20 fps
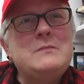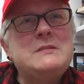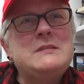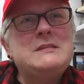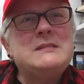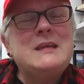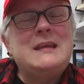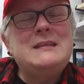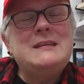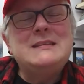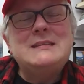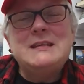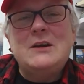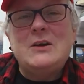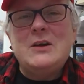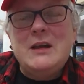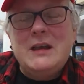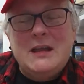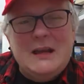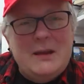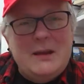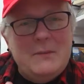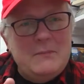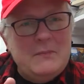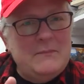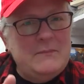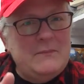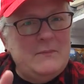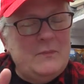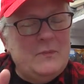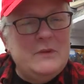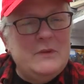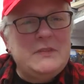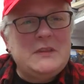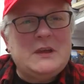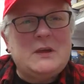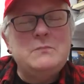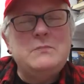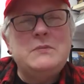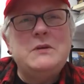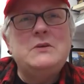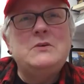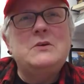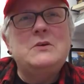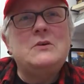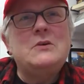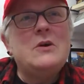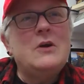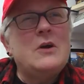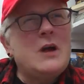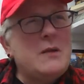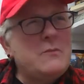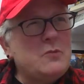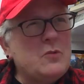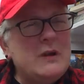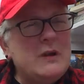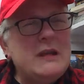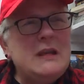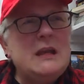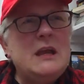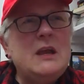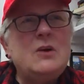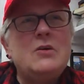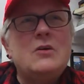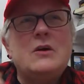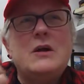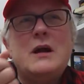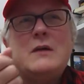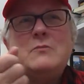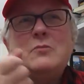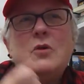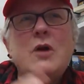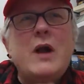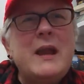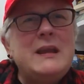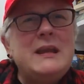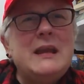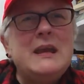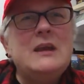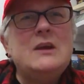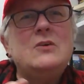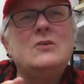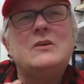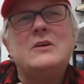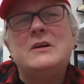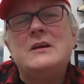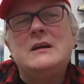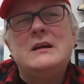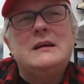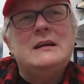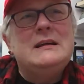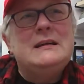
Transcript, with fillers: I'm sedentary and I'm with the computer or I'm reading or I'm writing or